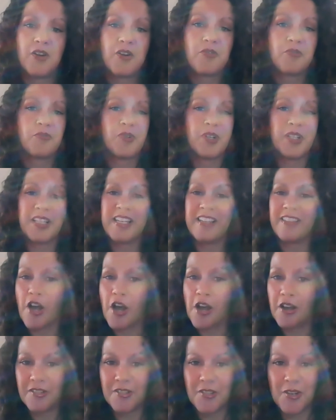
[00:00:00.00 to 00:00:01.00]
really
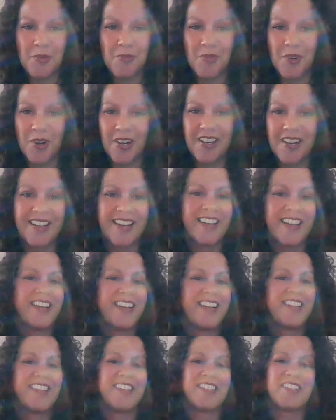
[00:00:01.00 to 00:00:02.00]
long-term work.
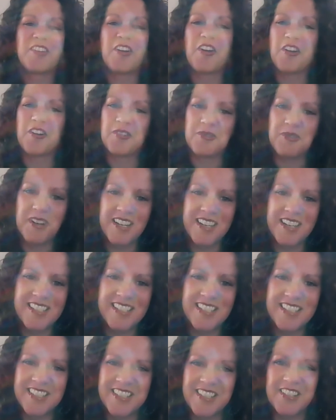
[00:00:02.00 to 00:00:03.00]
It's hard work
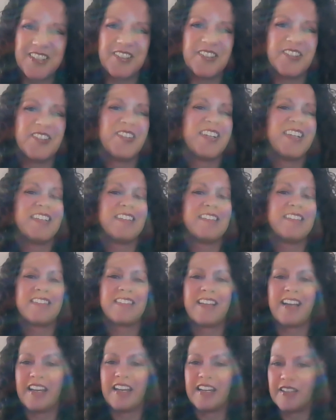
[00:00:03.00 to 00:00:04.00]
to do. It's
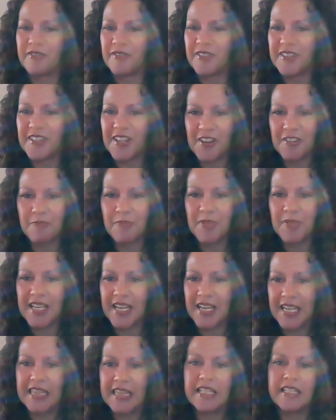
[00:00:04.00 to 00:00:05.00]
kind of a lot of
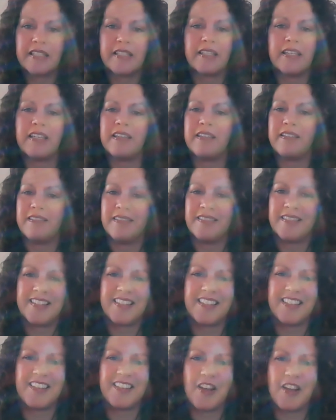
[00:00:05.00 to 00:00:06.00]
behind the scenes,
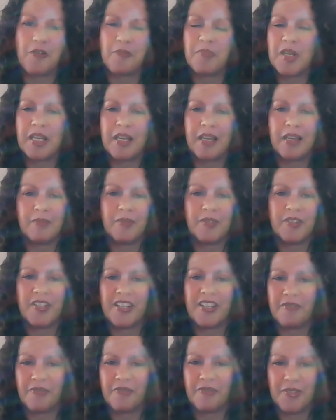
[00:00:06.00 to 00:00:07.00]
being able to
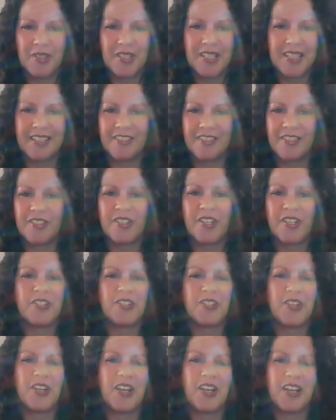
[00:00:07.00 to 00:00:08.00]
influence
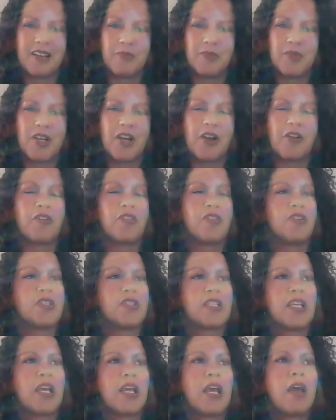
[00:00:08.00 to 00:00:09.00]
legislation that comes out of
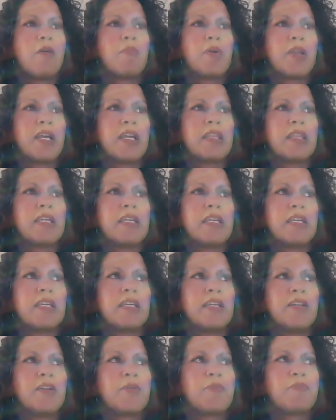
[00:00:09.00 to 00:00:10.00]
those. But I think
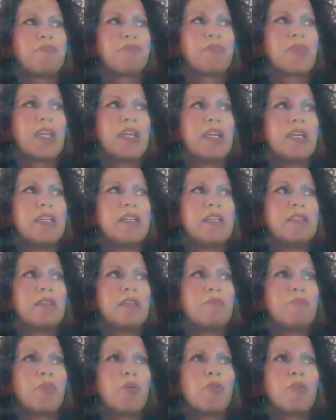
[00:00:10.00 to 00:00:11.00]
it is
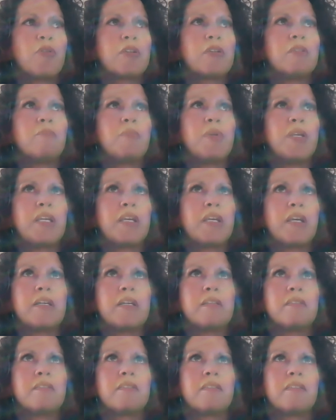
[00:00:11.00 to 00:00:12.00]
important
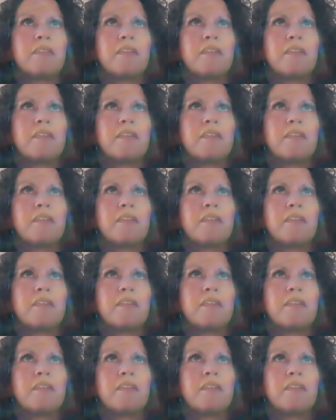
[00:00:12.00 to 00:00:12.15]
because